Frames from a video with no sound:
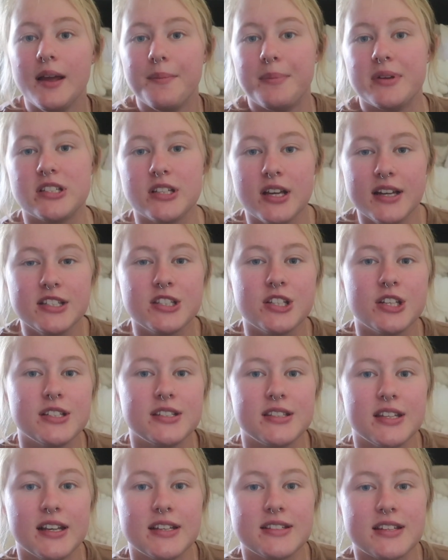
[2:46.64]
Besides
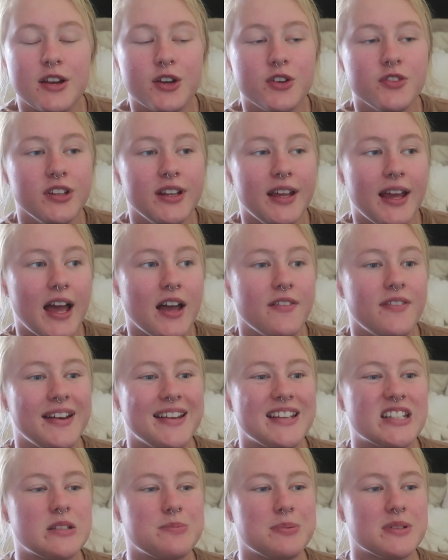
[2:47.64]
those things, I don't really have
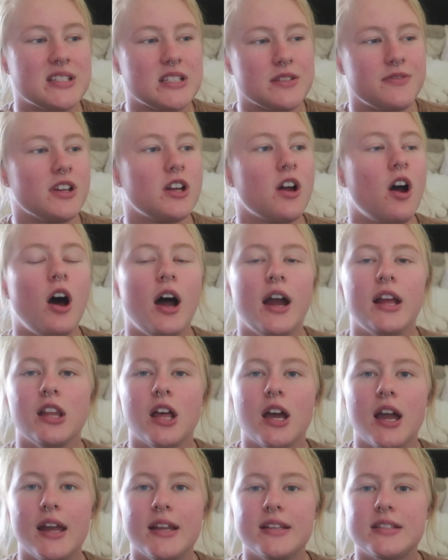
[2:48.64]
any specific
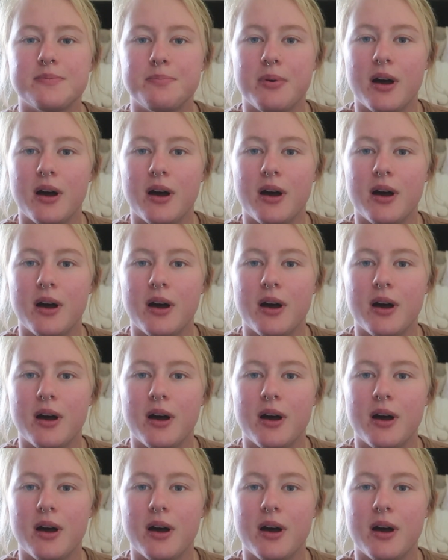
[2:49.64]
highlights,